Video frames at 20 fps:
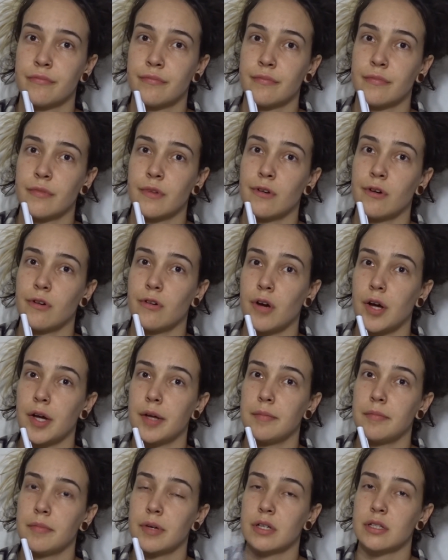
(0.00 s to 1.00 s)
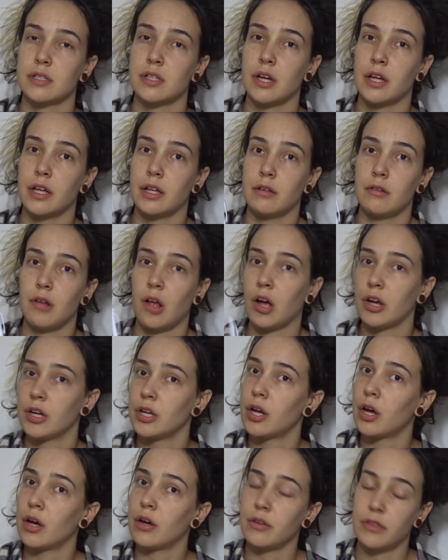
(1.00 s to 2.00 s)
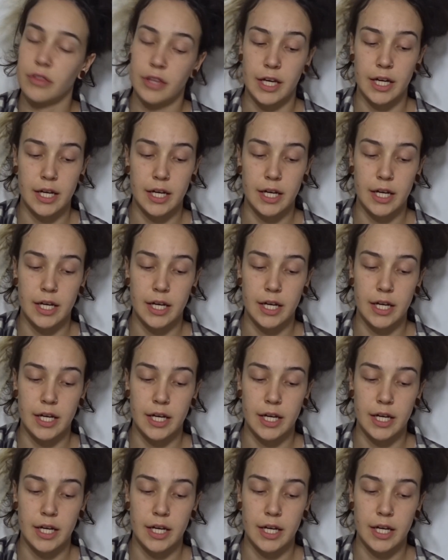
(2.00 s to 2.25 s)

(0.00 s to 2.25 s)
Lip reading: Alright, because I know that,